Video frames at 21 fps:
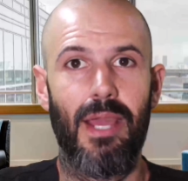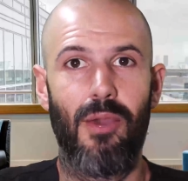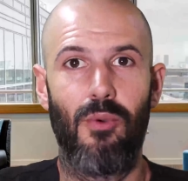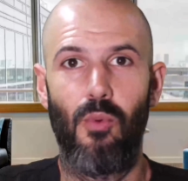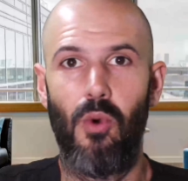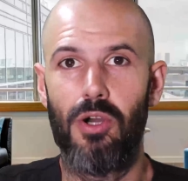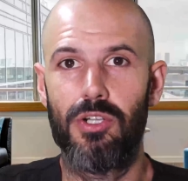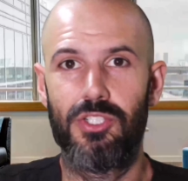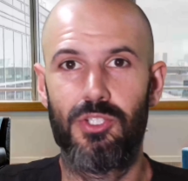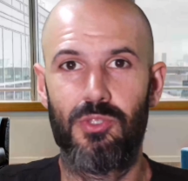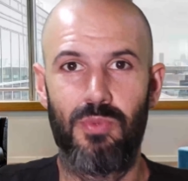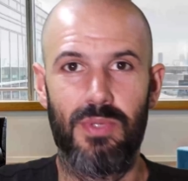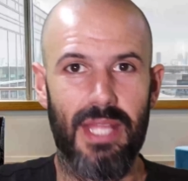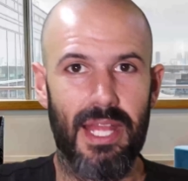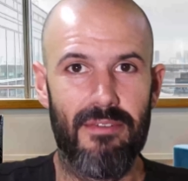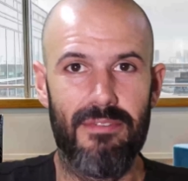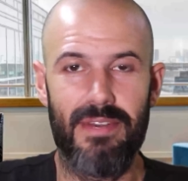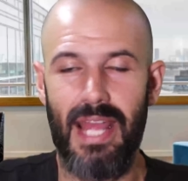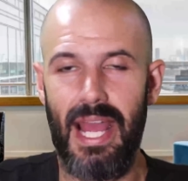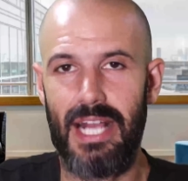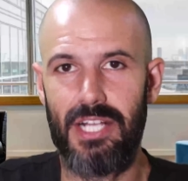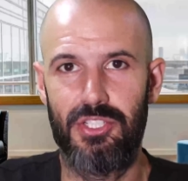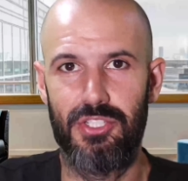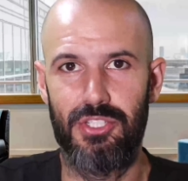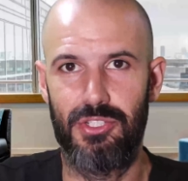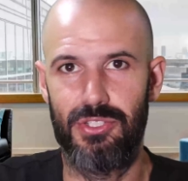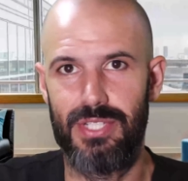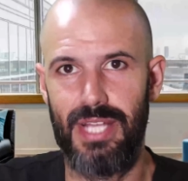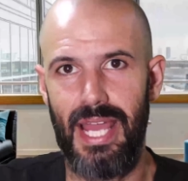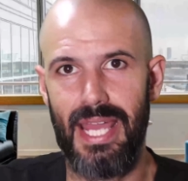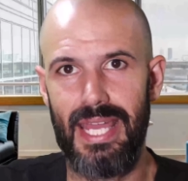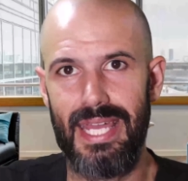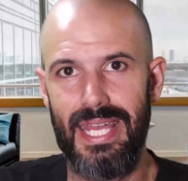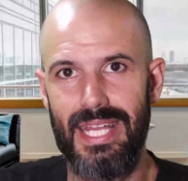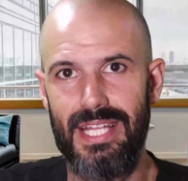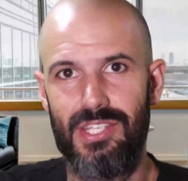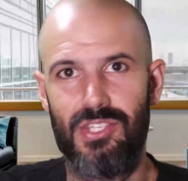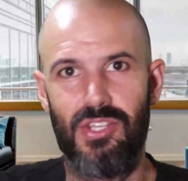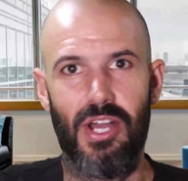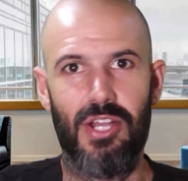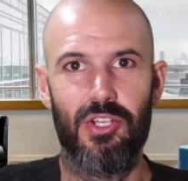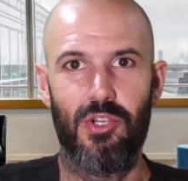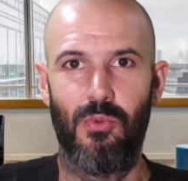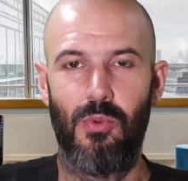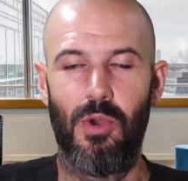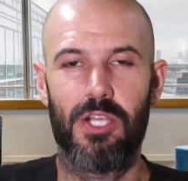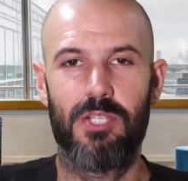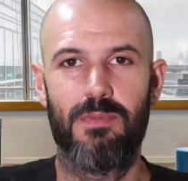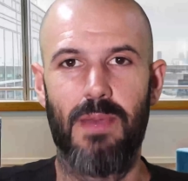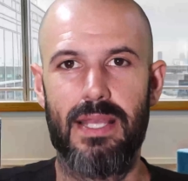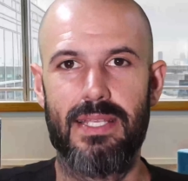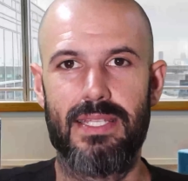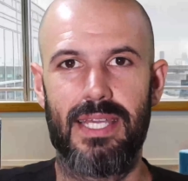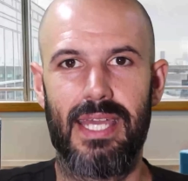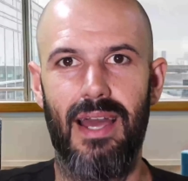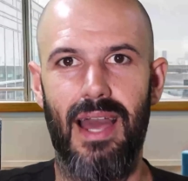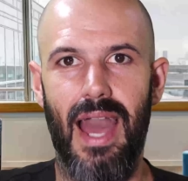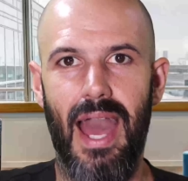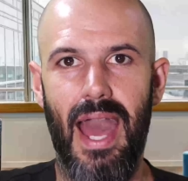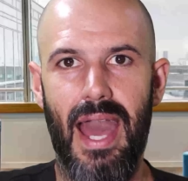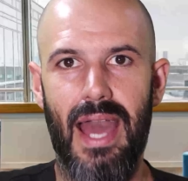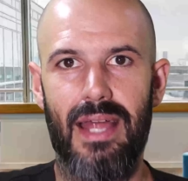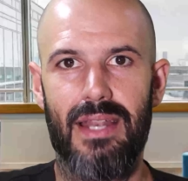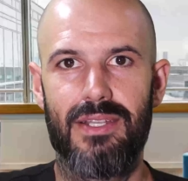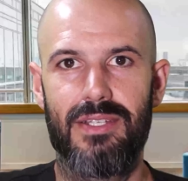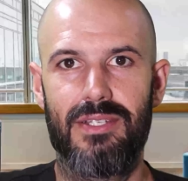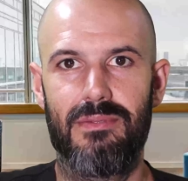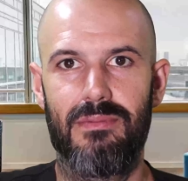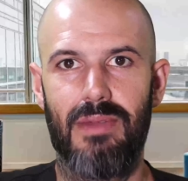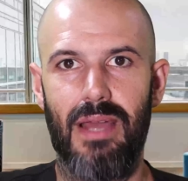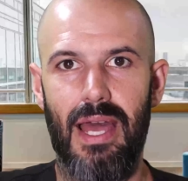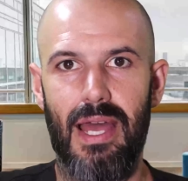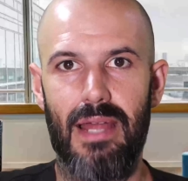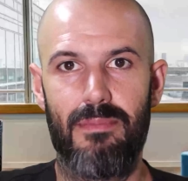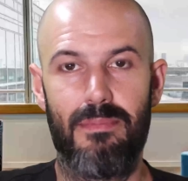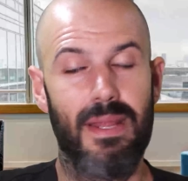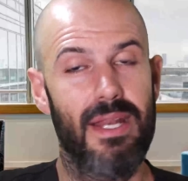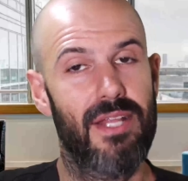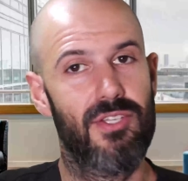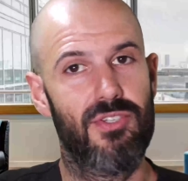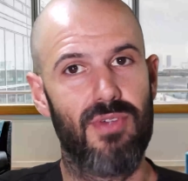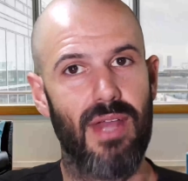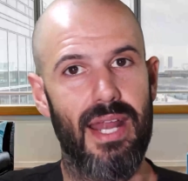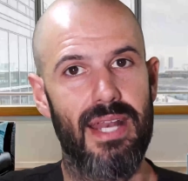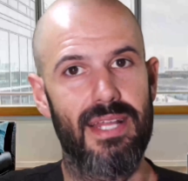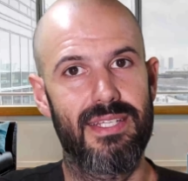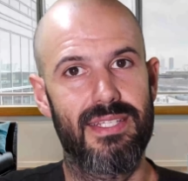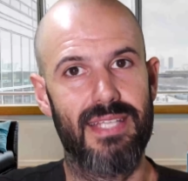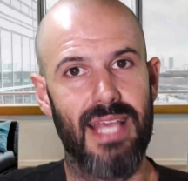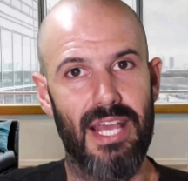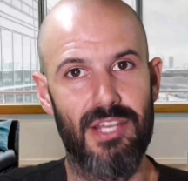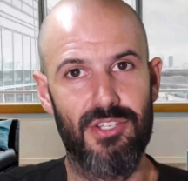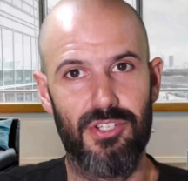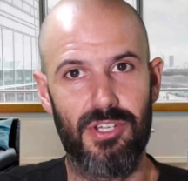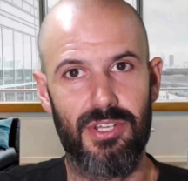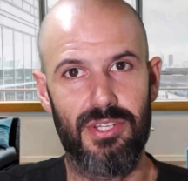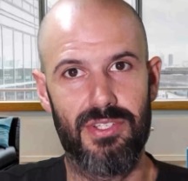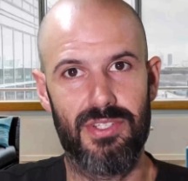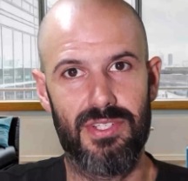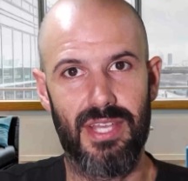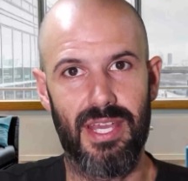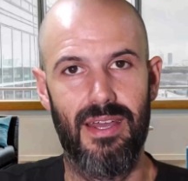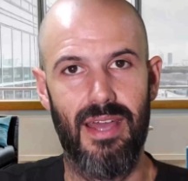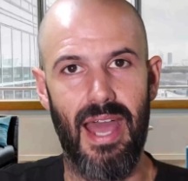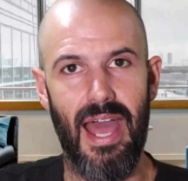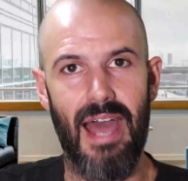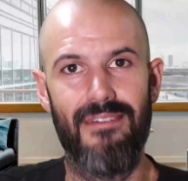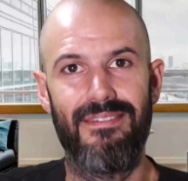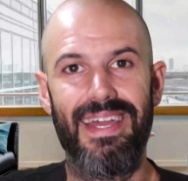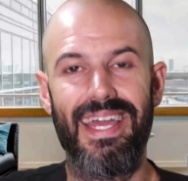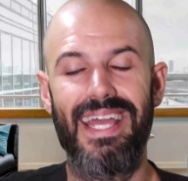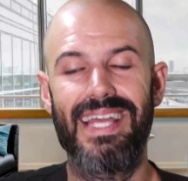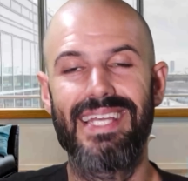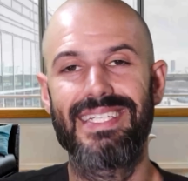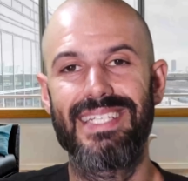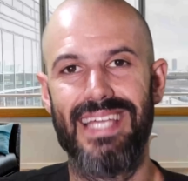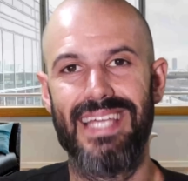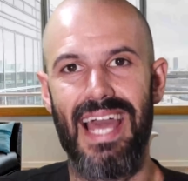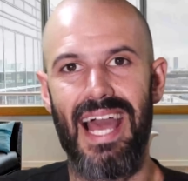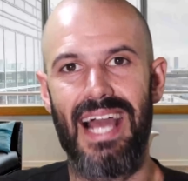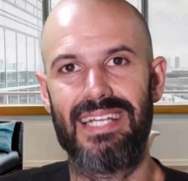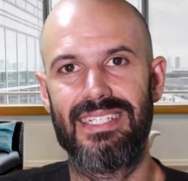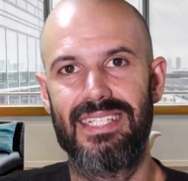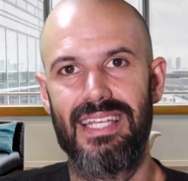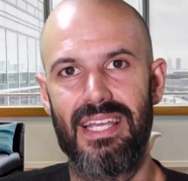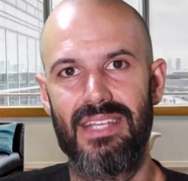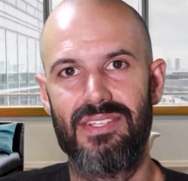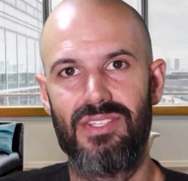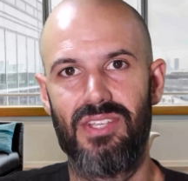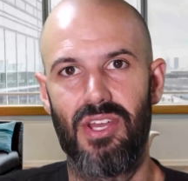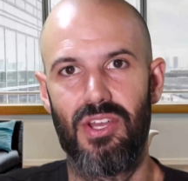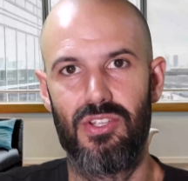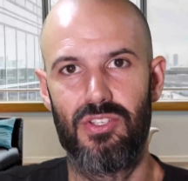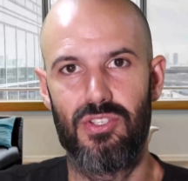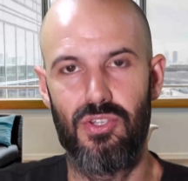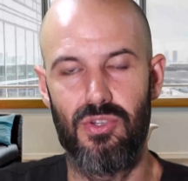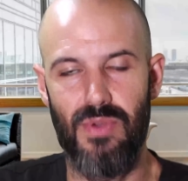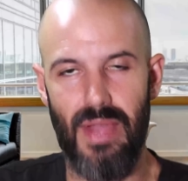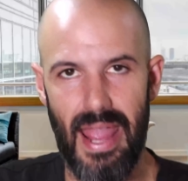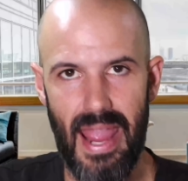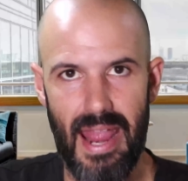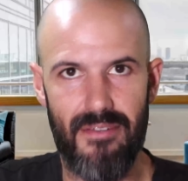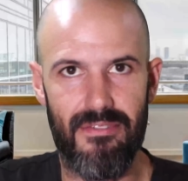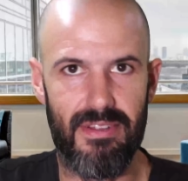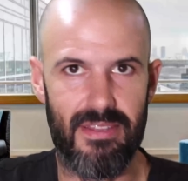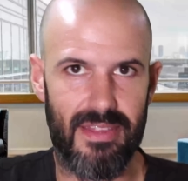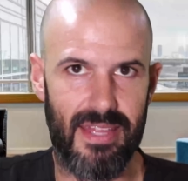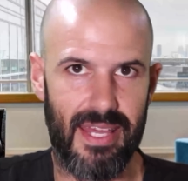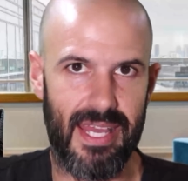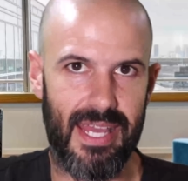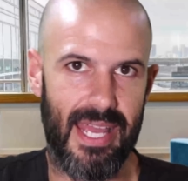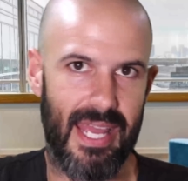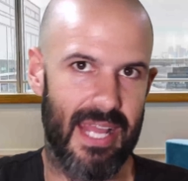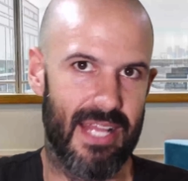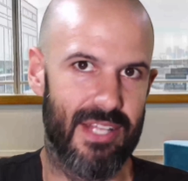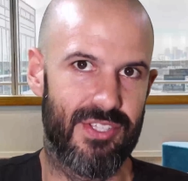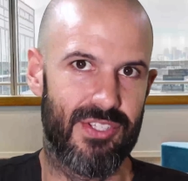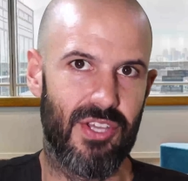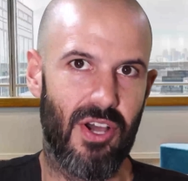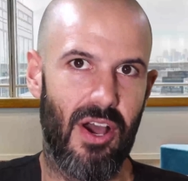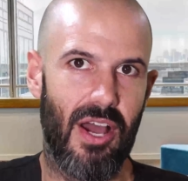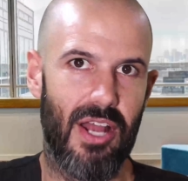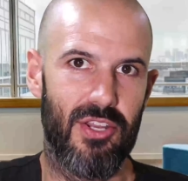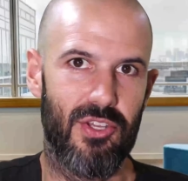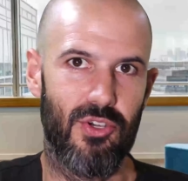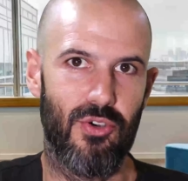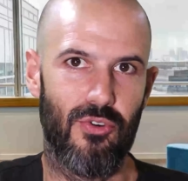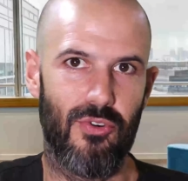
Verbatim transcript: watched with every action you take inside your workspace account. And administrators, as you can see, have easy access to everything inside your